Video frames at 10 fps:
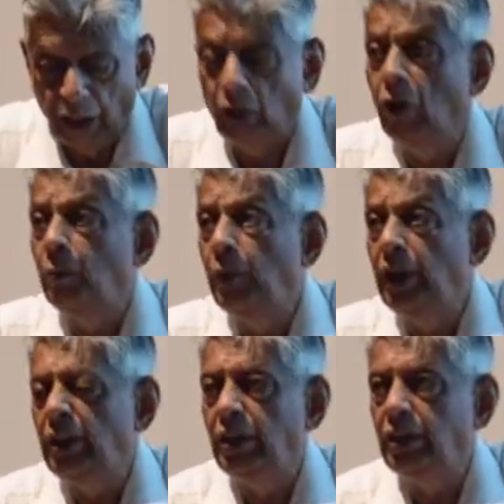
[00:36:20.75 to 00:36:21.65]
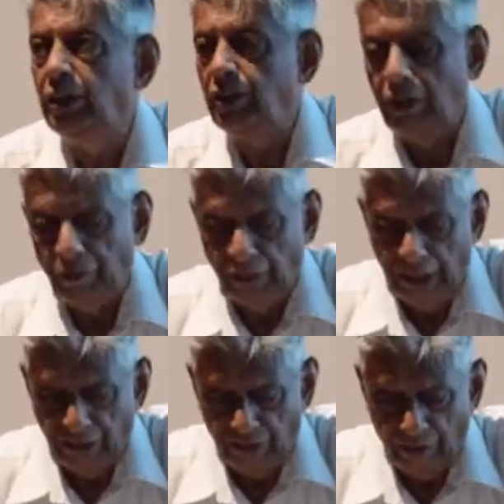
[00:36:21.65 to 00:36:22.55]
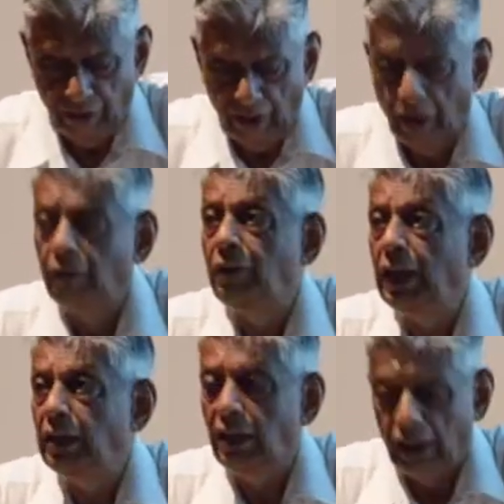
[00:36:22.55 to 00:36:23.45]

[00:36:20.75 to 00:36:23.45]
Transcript: incorporated in the three-phase final